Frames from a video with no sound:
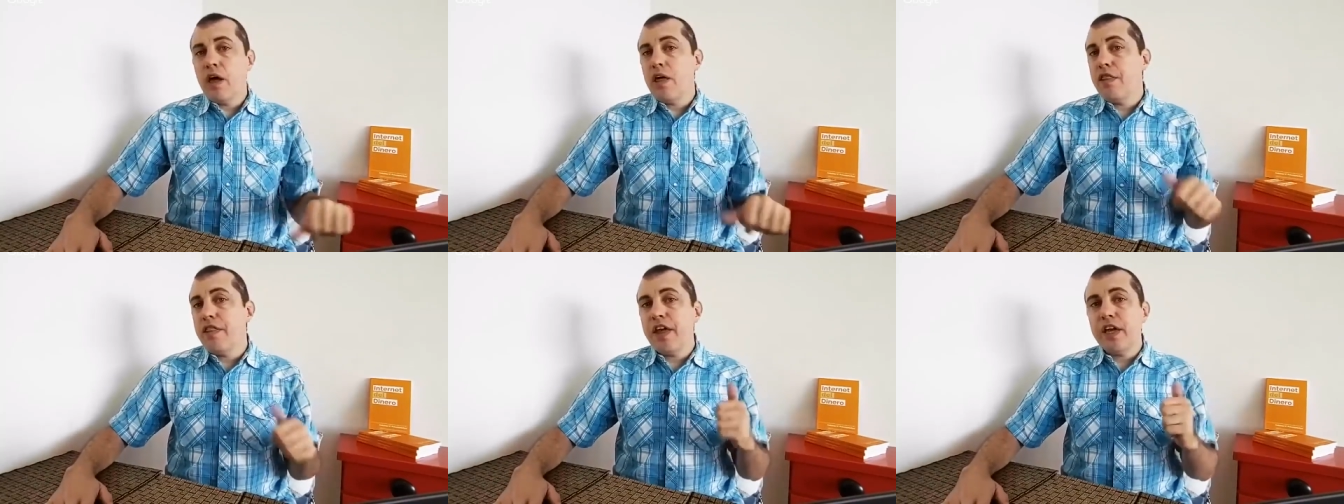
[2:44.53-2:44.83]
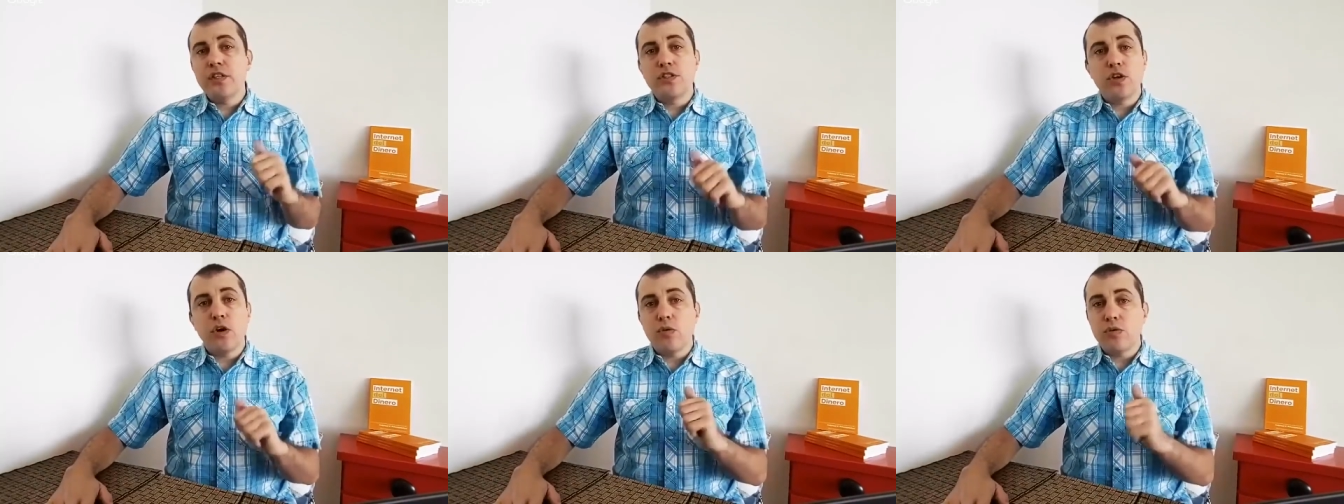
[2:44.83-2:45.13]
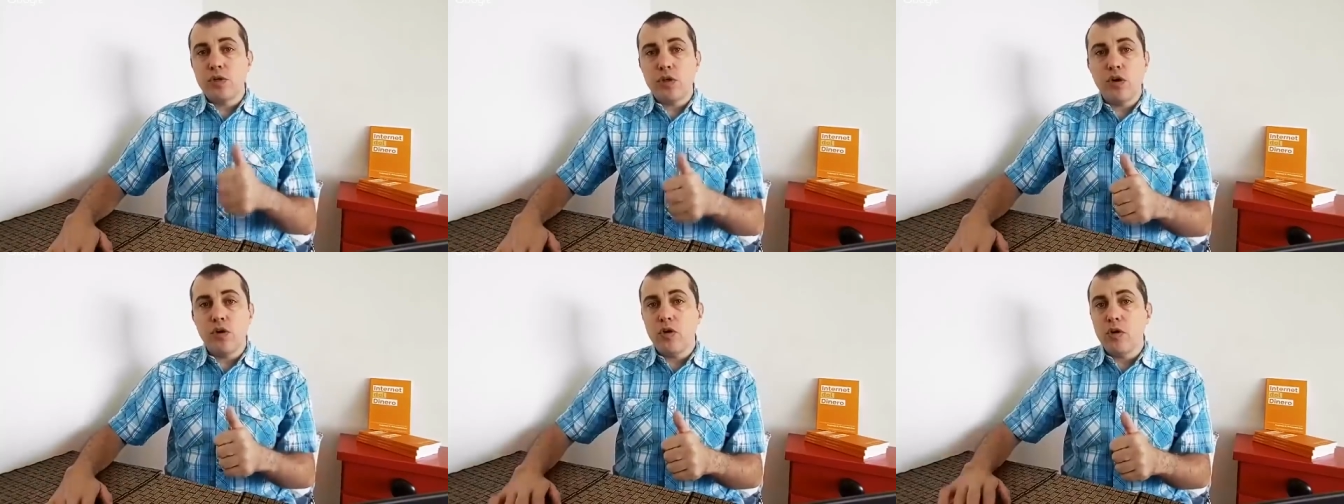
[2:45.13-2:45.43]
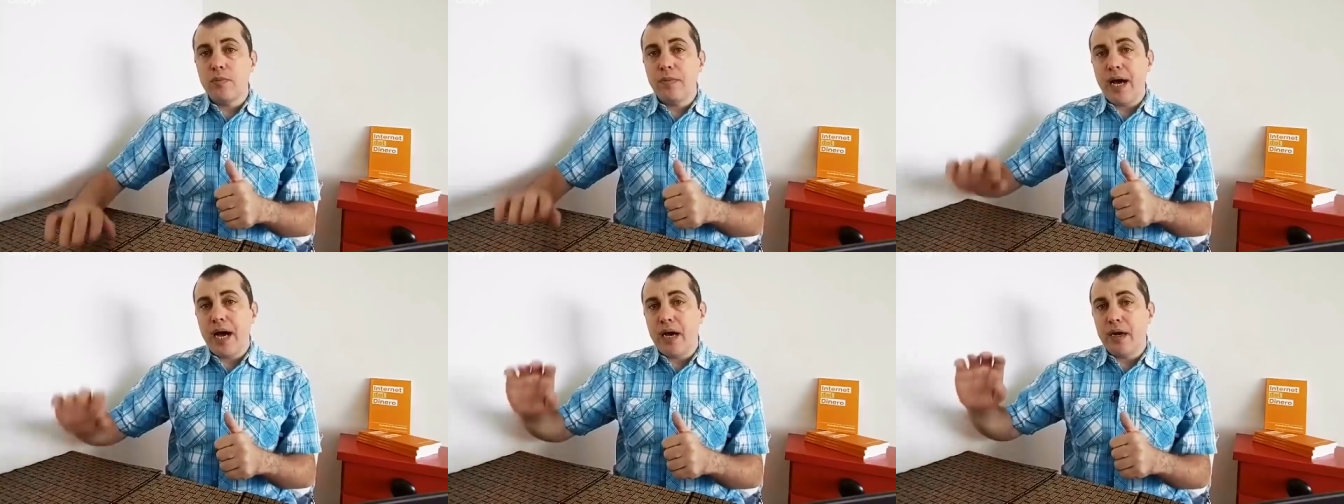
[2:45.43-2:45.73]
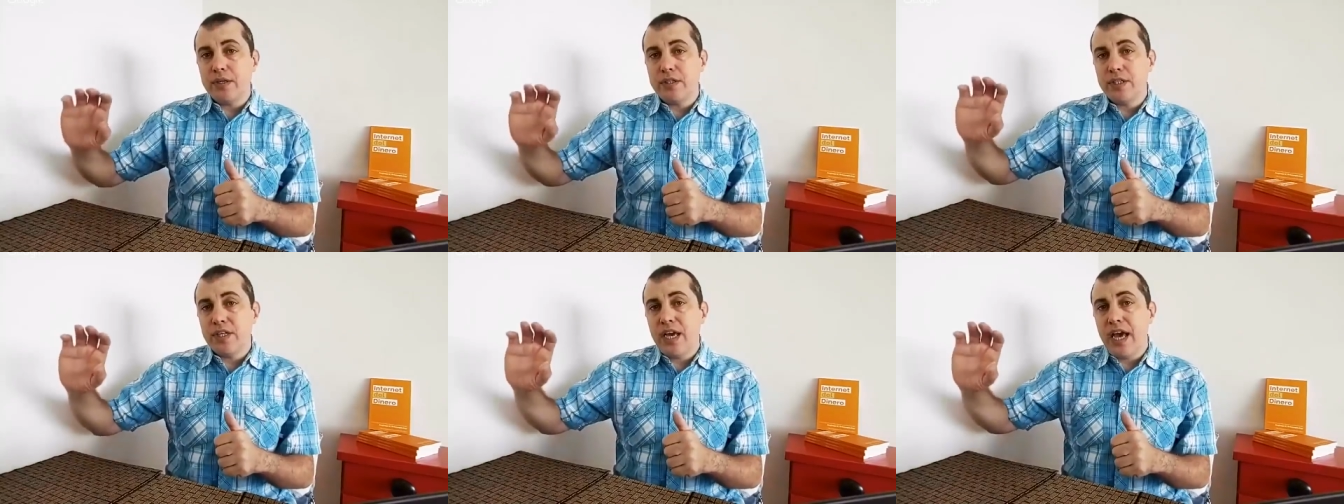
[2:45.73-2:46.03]
They don't know
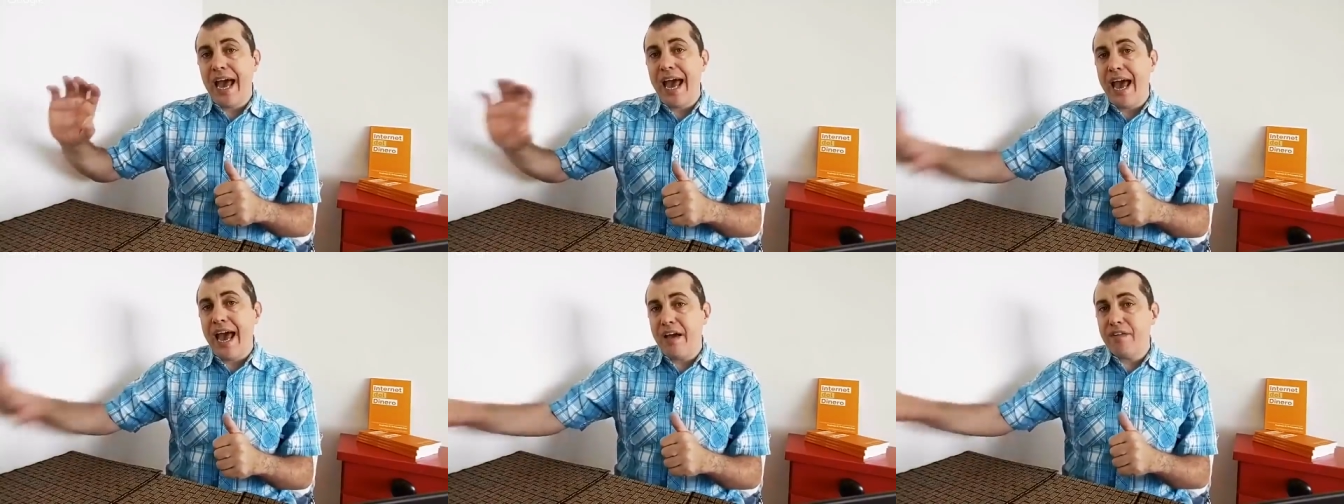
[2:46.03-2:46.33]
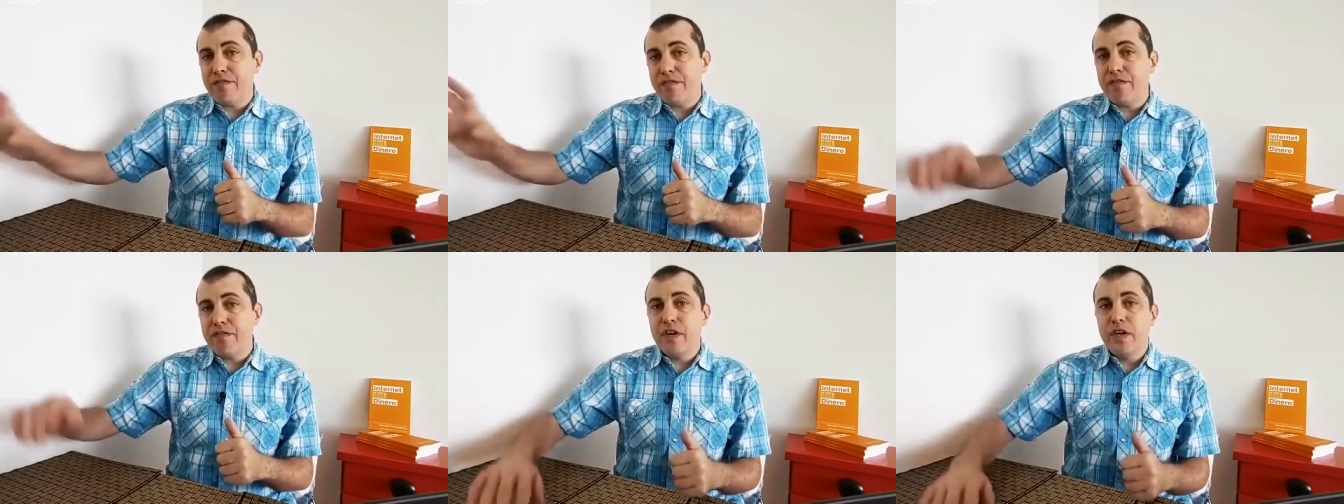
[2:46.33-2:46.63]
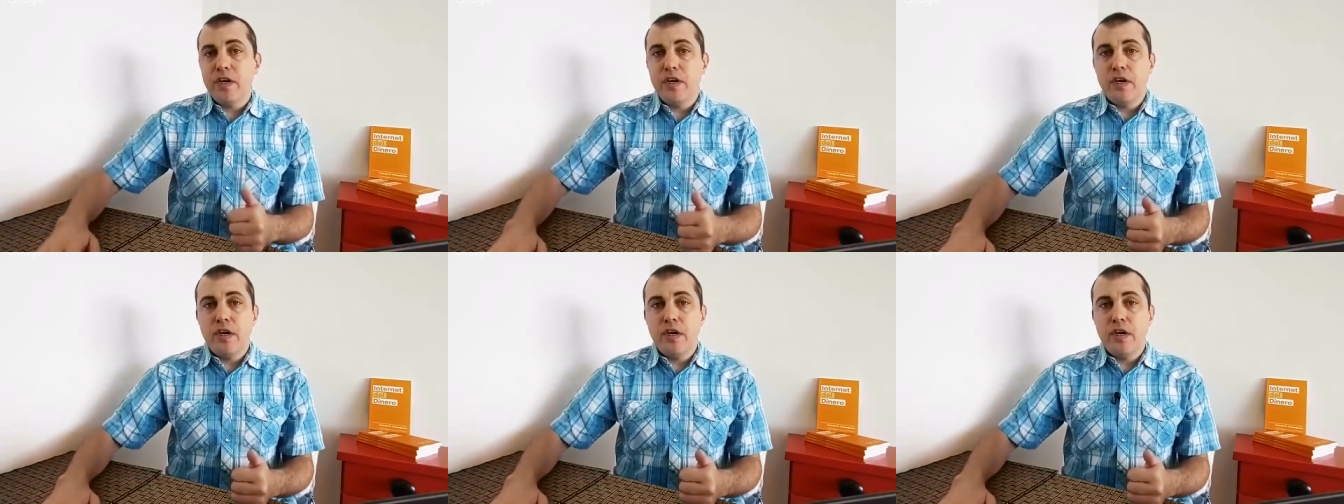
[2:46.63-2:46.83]
about F.